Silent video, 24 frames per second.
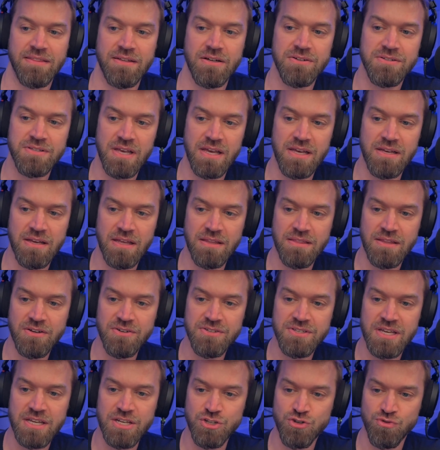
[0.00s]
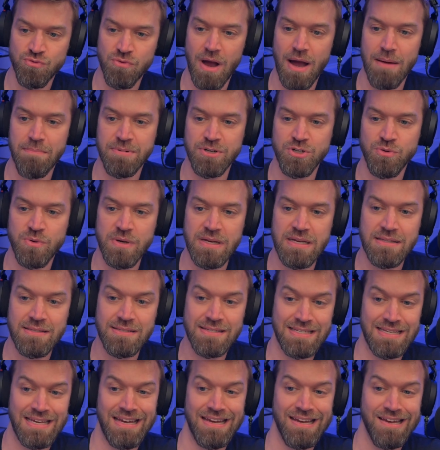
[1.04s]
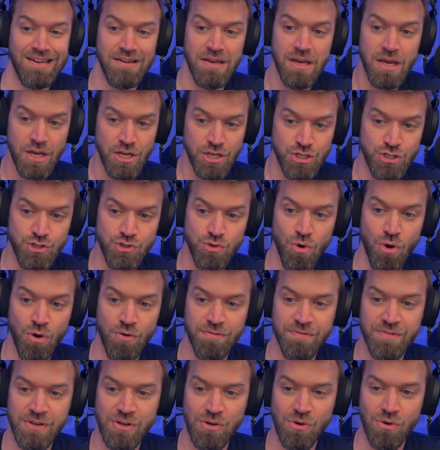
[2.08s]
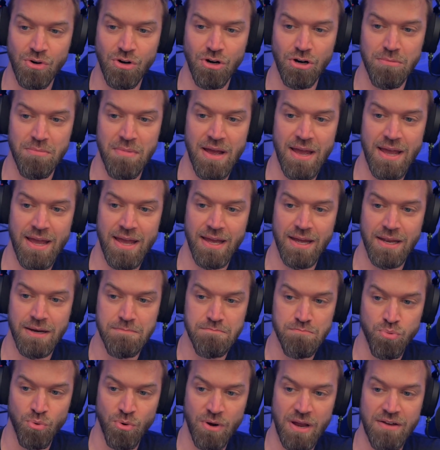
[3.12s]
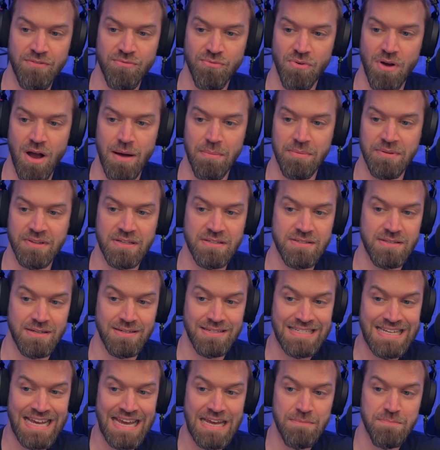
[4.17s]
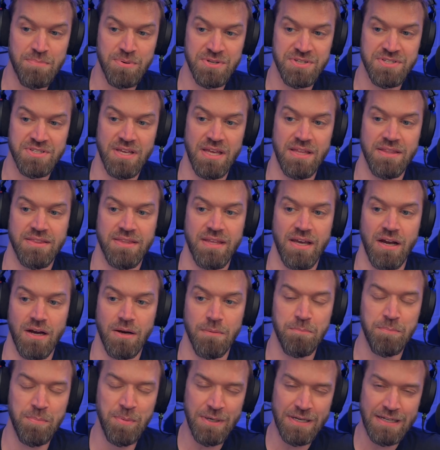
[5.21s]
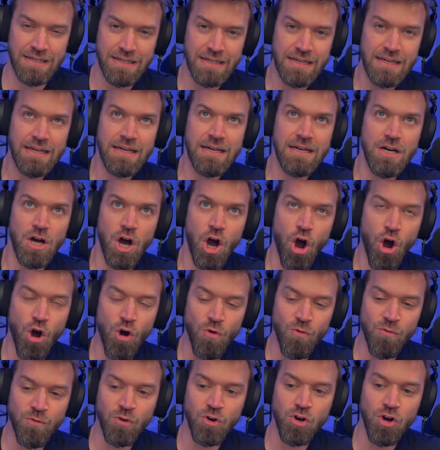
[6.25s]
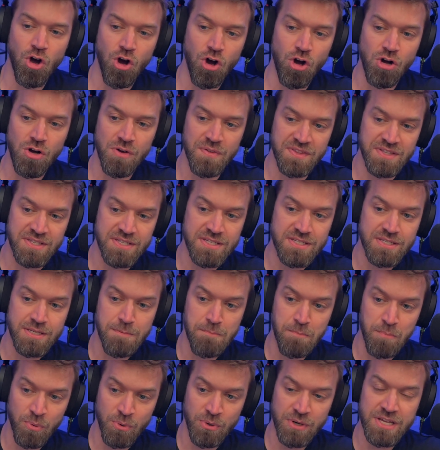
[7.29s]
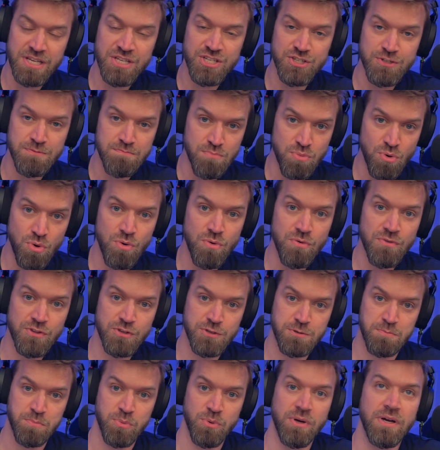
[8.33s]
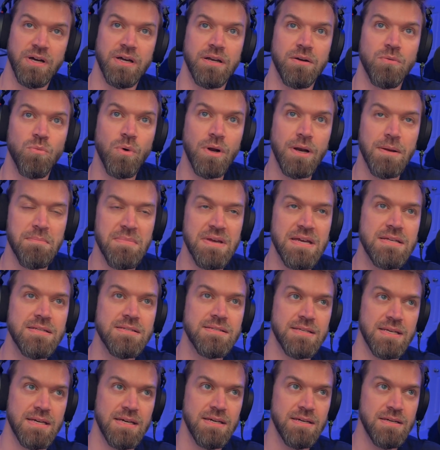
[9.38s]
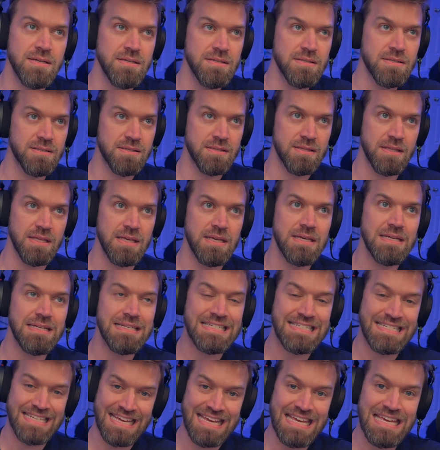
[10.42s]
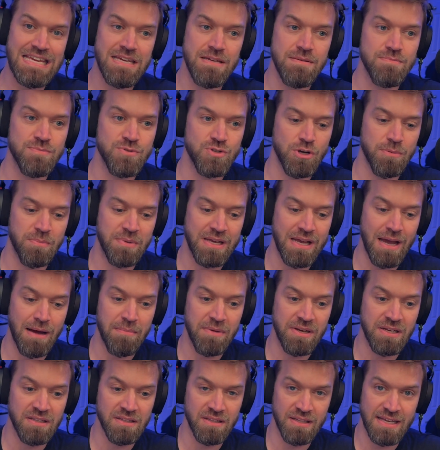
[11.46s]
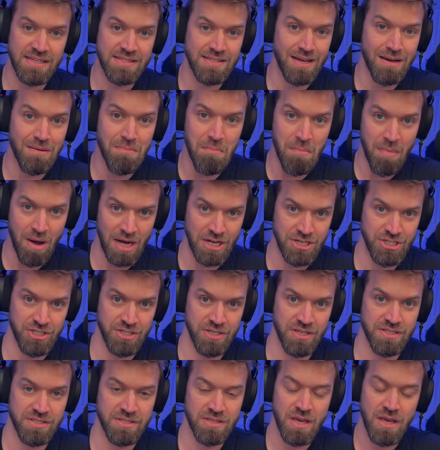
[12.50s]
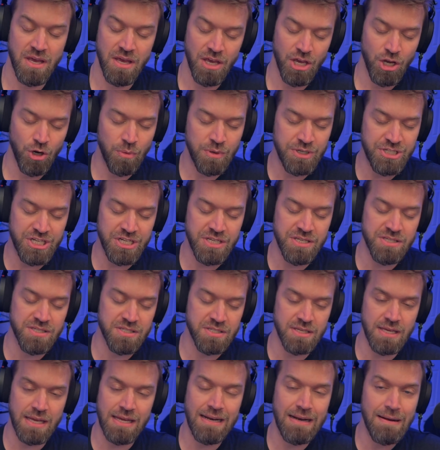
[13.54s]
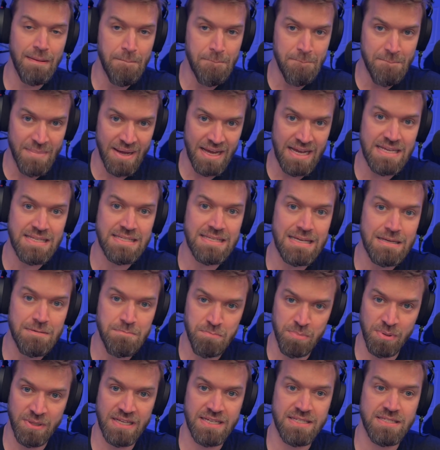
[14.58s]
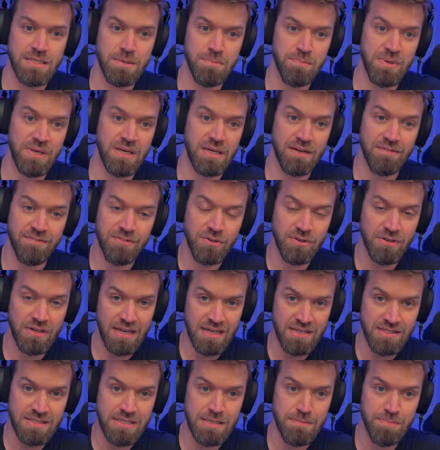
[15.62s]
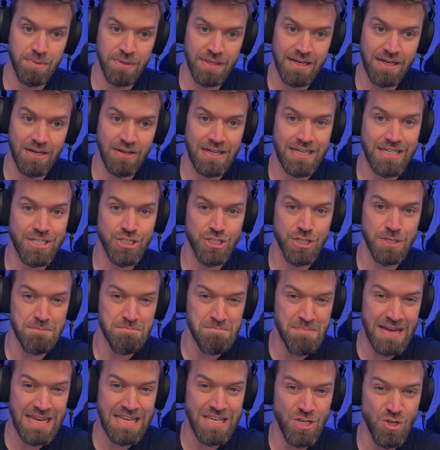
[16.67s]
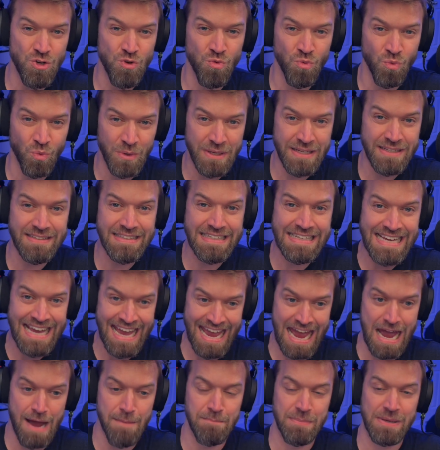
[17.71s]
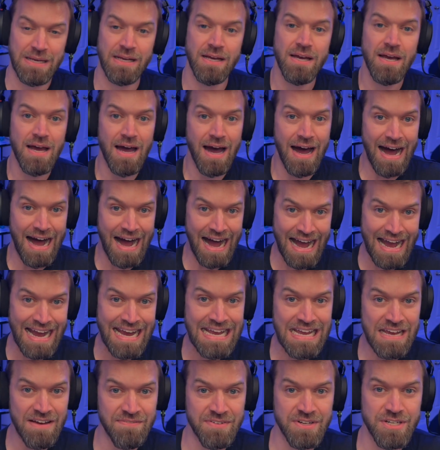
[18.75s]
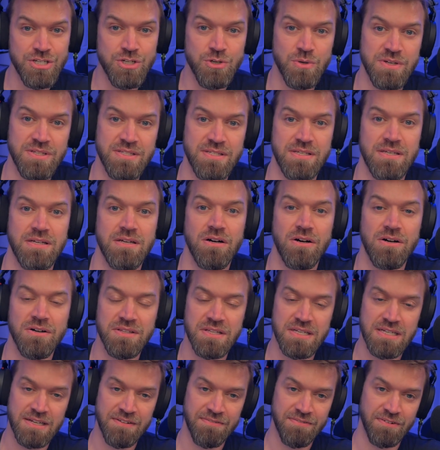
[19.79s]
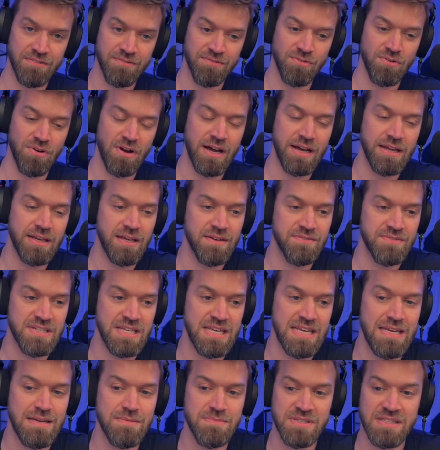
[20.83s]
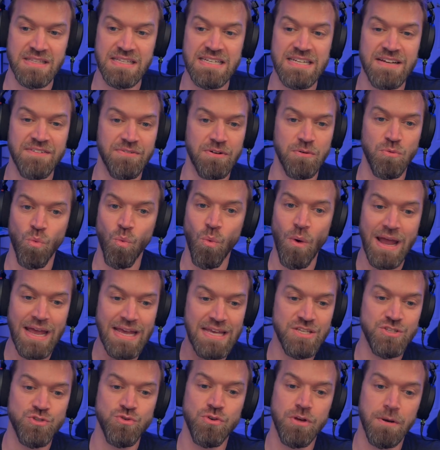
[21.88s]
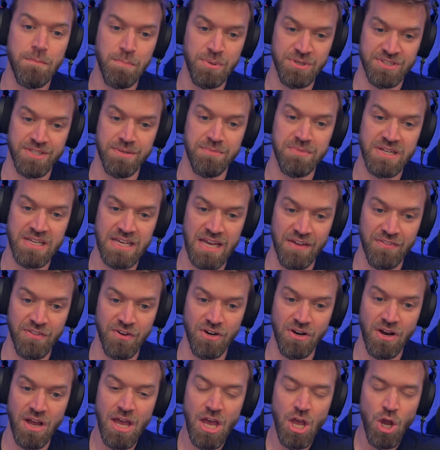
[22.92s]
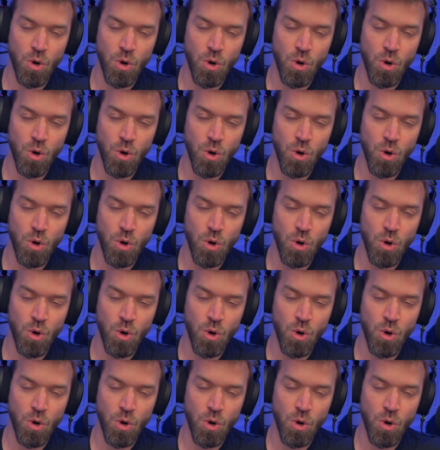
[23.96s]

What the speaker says: There's a drop between, say, Duo Fjorm and Brave Robin. That's a 10% there, but overall, this is a pretty smooth spread, and what it means is the teams are becoming less homogenous, which is an amazing place to be, and if you're an SD player, it should make you really happy. I have enjoyed seeing all the different variety of teams and the different ways you can put them together.